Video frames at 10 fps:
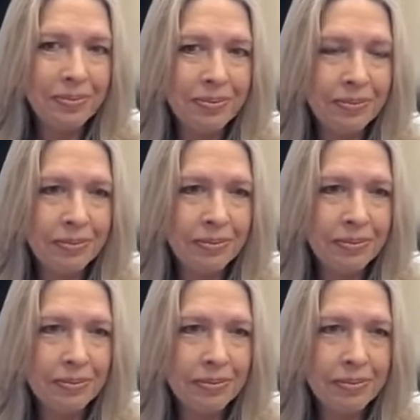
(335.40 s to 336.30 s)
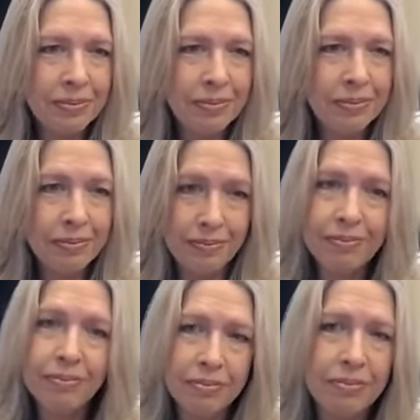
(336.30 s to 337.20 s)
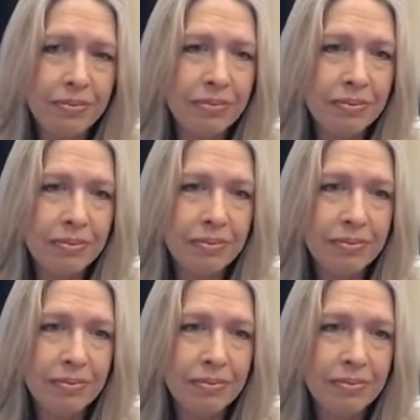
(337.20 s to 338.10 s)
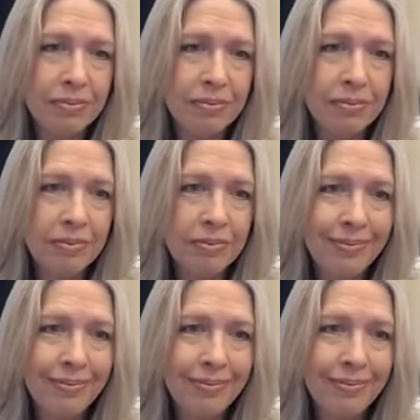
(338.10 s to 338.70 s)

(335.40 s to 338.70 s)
This person isn't speaking.